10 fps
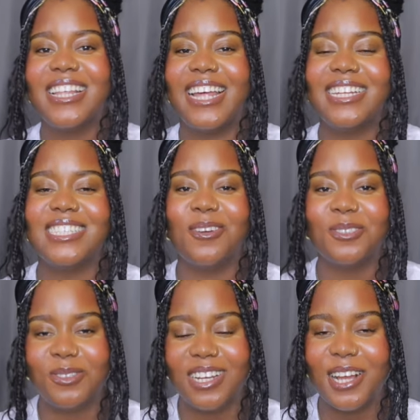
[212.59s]
That is the
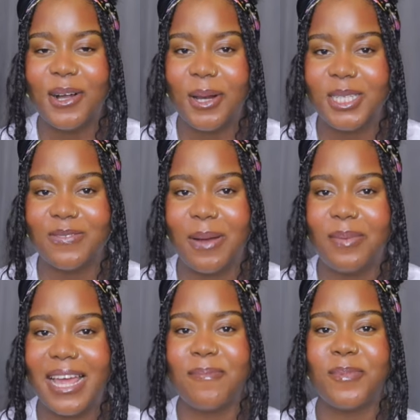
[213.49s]
Australian College of
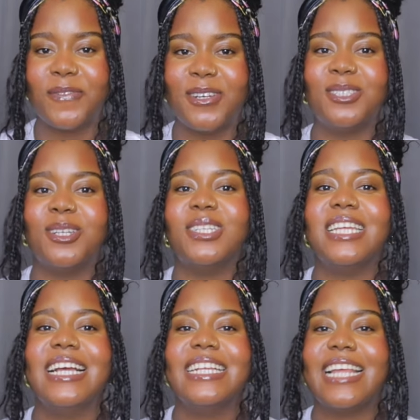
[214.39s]
Applied
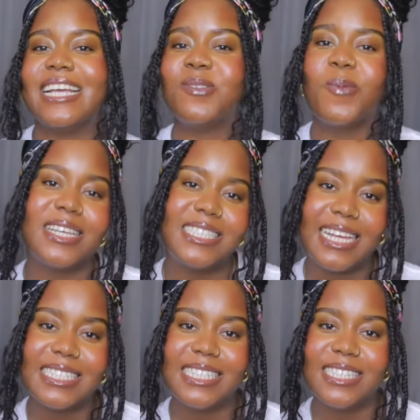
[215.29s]
Profession. There's
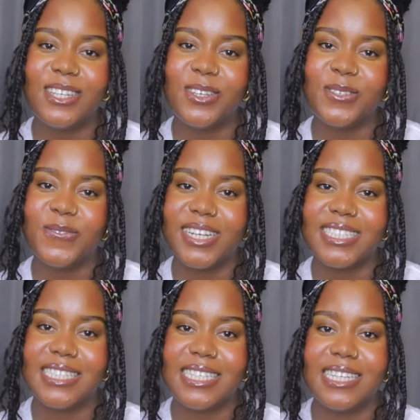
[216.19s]
Western Sydney
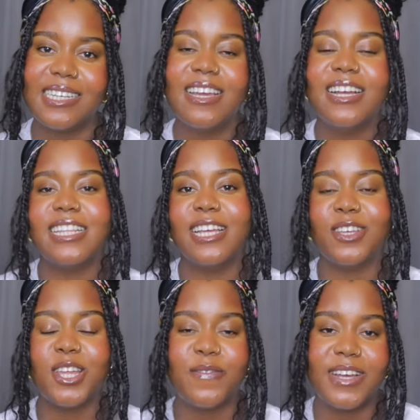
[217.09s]
University. There's
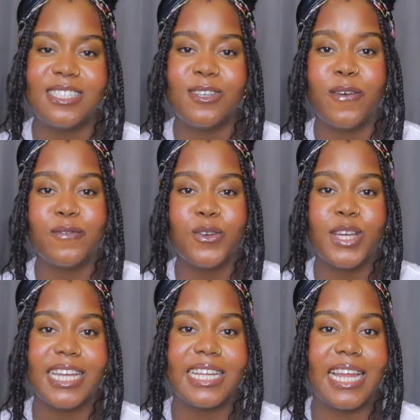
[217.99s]
the University of New
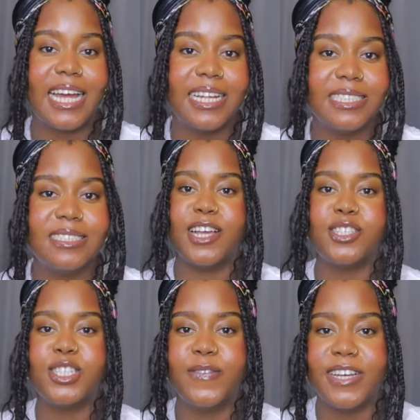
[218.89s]
England.
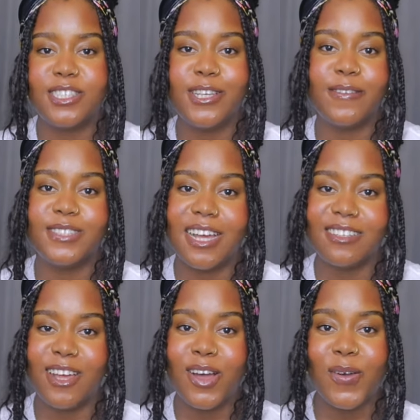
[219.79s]
There's University of
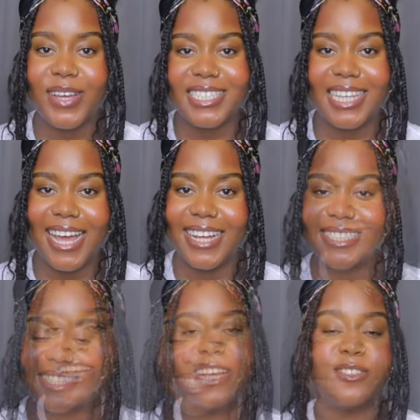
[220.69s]
Southern
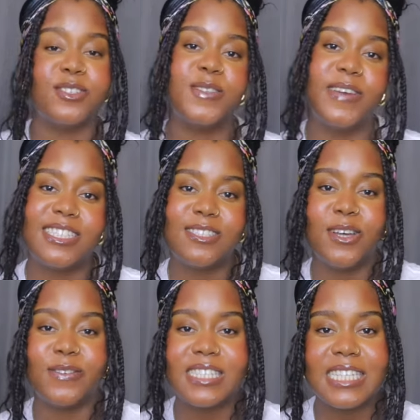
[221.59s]
Queensland. There's
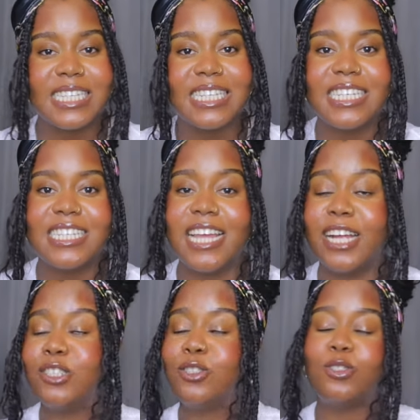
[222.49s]
University of Sydney.
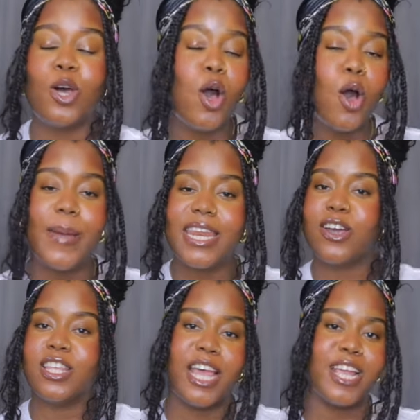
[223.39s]
There's so
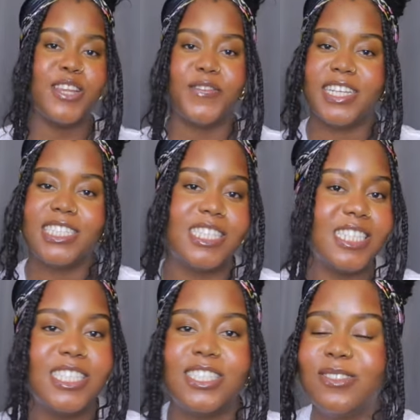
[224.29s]
many other
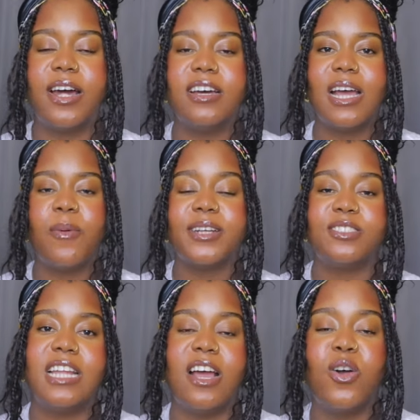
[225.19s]
universities. Another
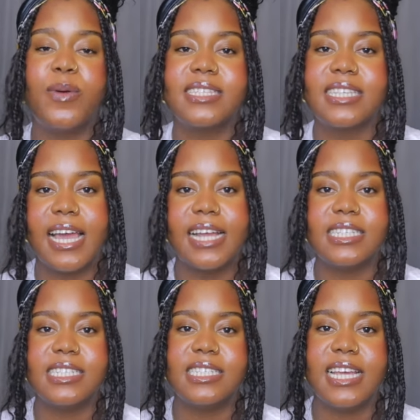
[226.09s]
question I always
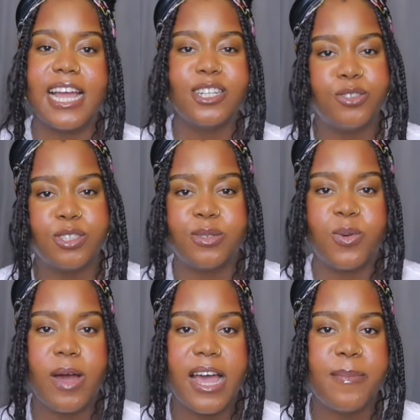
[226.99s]
get is the entry
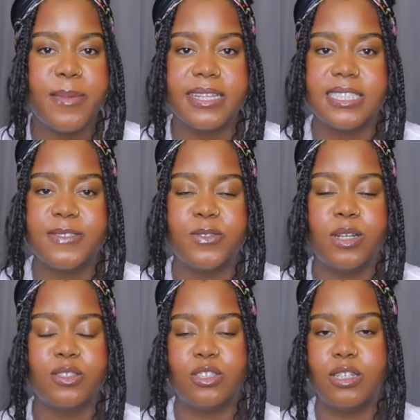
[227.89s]
requirement if you
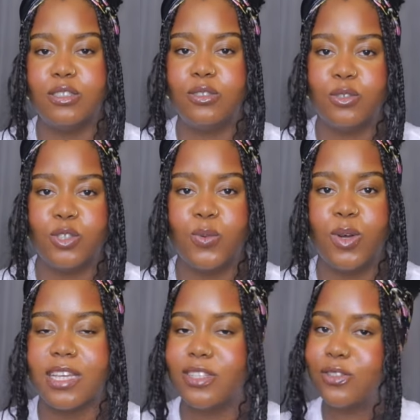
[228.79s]
want to study social
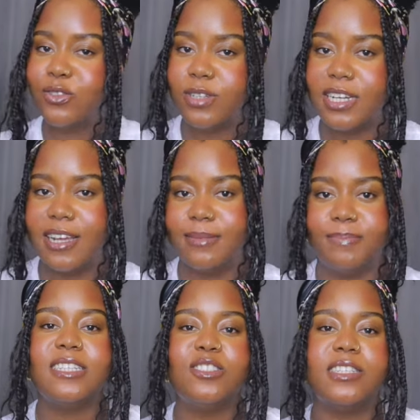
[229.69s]
work in Australia.
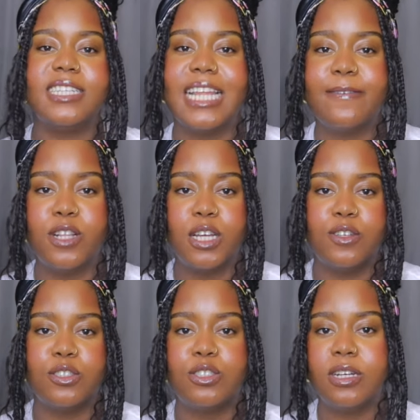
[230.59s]
Depending on the level
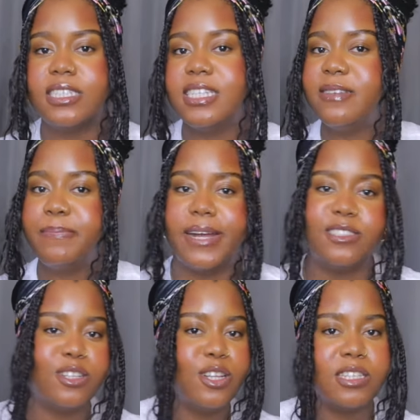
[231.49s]
of your study,
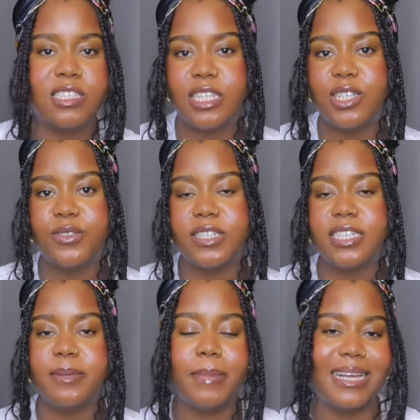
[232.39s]
bachelor's
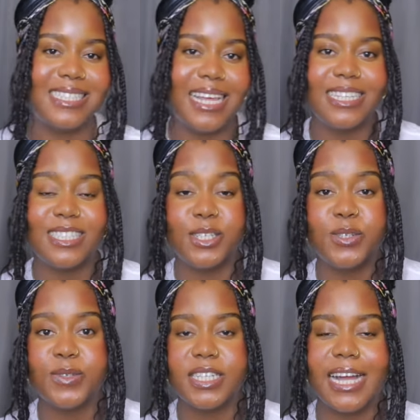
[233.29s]
degree, master's
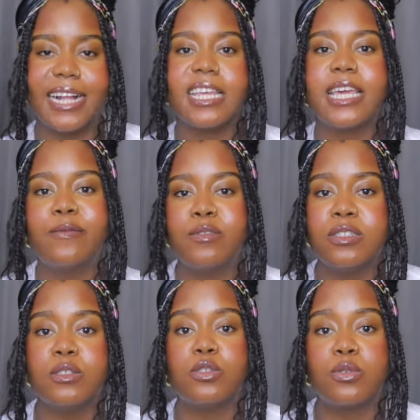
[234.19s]
degree, and
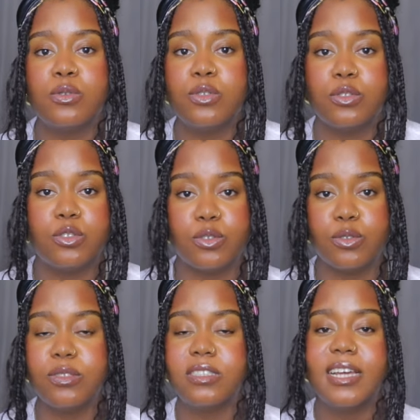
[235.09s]
even the school you
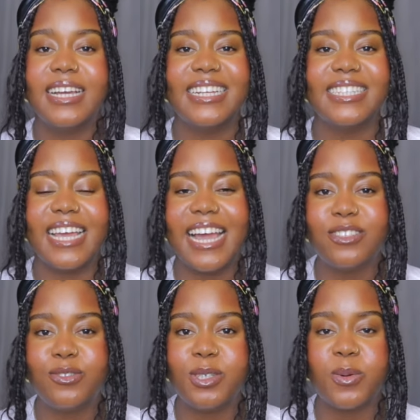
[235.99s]
choose, the
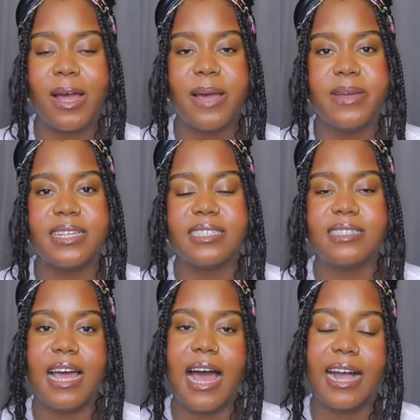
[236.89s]
entry
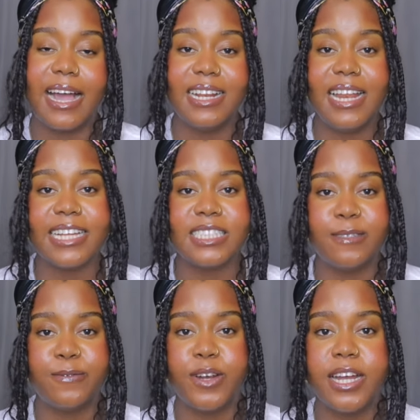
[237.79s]
requirements are kind of like
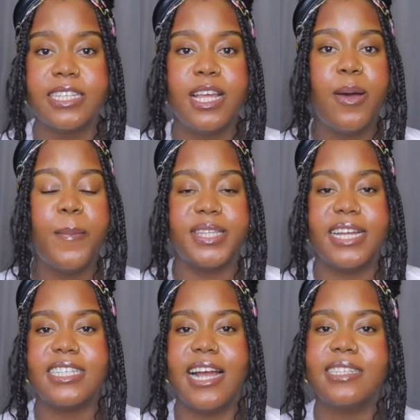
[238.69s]
different, but
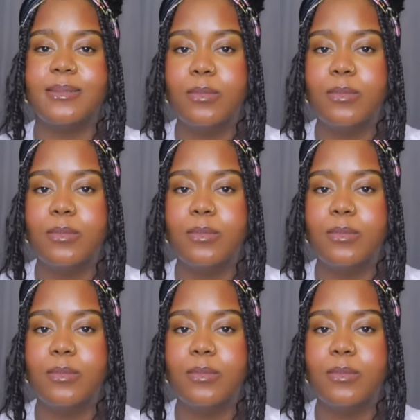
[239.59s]
then they are the